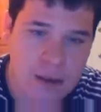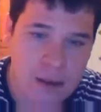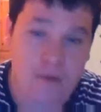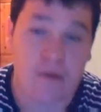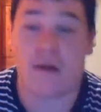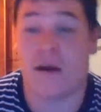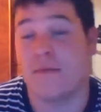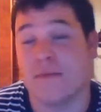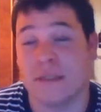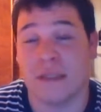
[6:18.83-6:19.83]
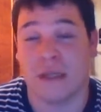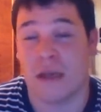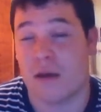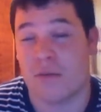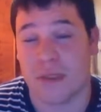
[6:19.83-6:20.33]
Leave your comments in the
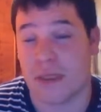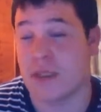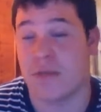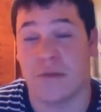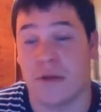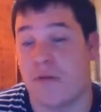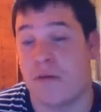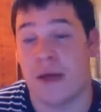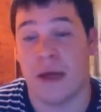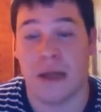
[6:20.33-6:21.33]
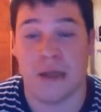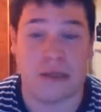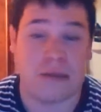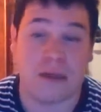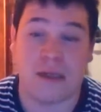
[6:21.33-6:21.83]
comment section below.
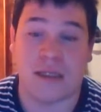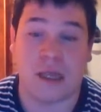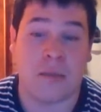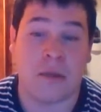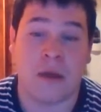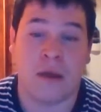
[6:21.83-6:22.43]
Until next time.